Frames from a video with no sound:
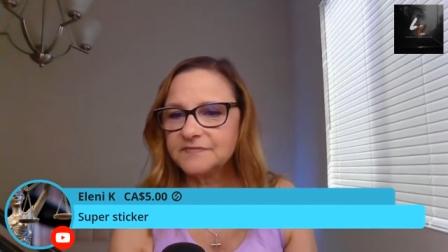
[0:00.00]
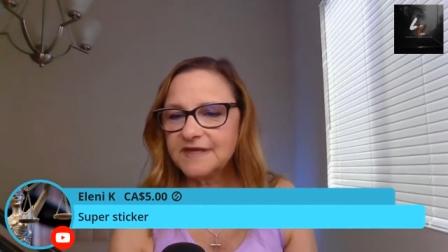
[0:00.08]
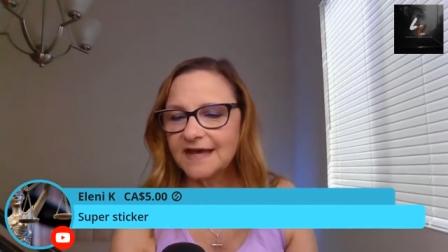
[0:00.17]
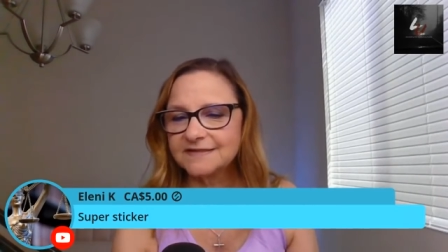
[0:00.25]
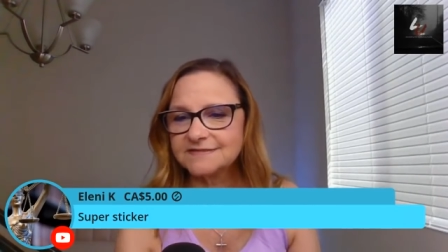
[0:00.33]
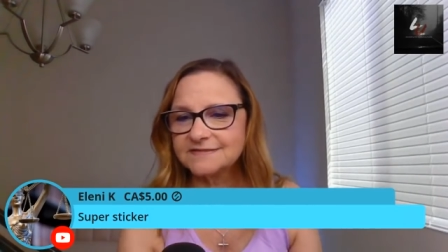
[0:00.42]

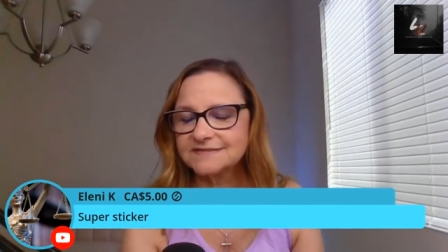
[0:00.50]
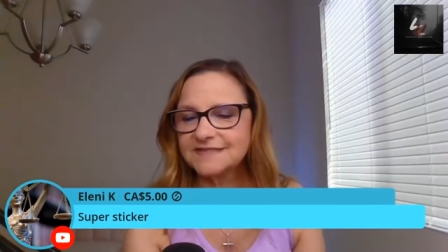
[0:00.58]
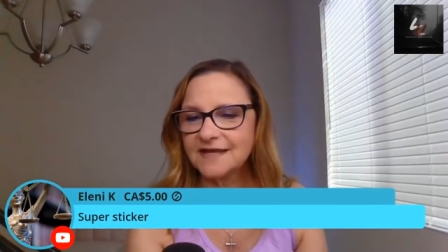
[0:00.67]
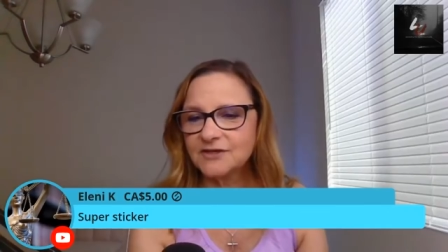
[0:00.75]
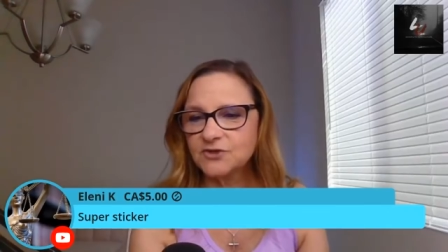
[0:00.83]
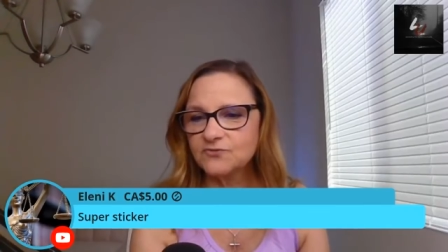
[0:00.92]
Yes,
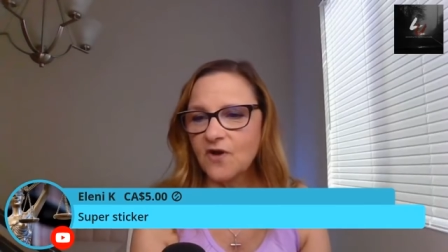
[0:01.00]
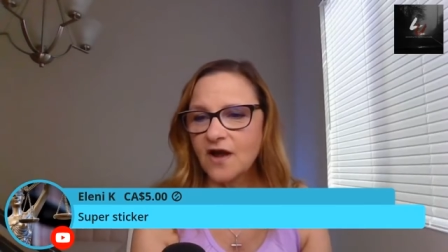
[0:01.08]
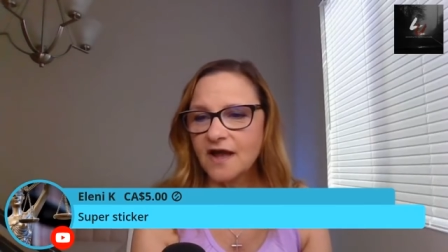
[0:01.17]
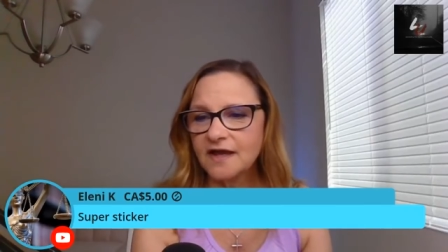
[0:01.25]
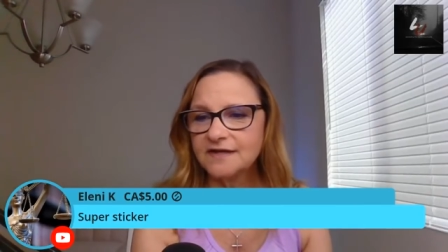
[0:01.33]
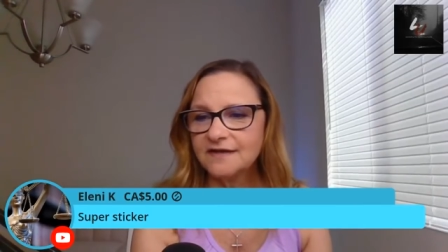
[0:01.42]
thank you,
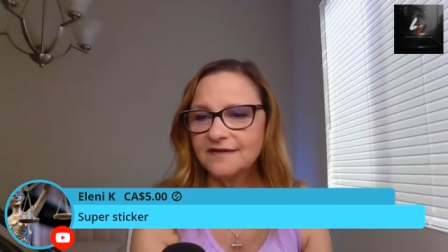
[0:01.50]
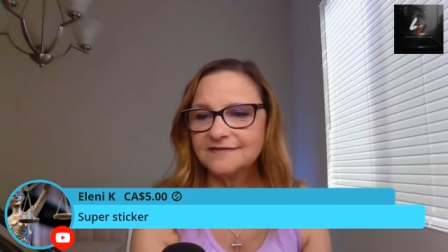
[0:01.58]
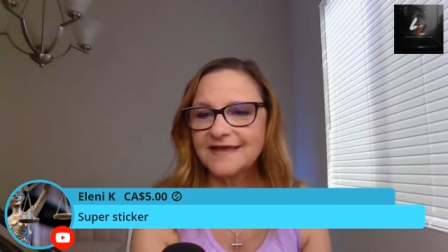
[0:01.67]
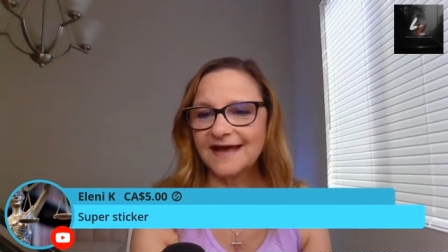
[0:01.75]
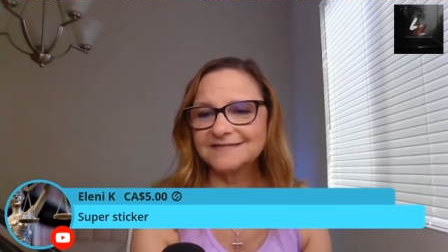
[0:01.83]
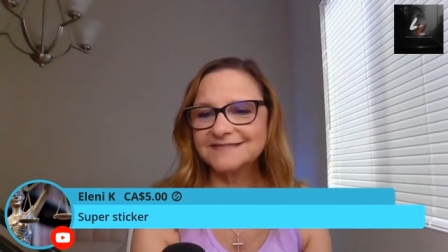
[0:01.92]
Ron.
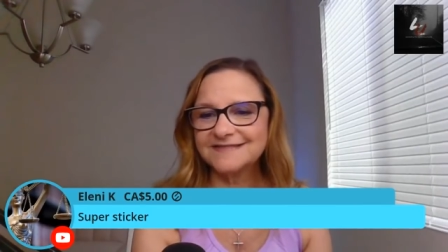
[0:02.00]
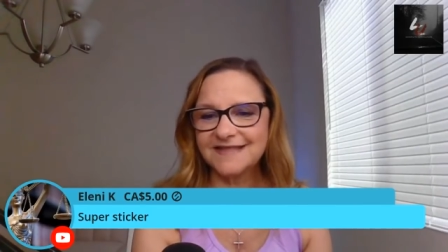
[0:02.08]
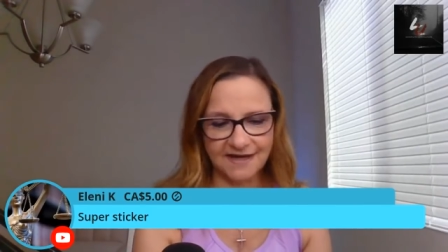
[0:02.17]
Yes,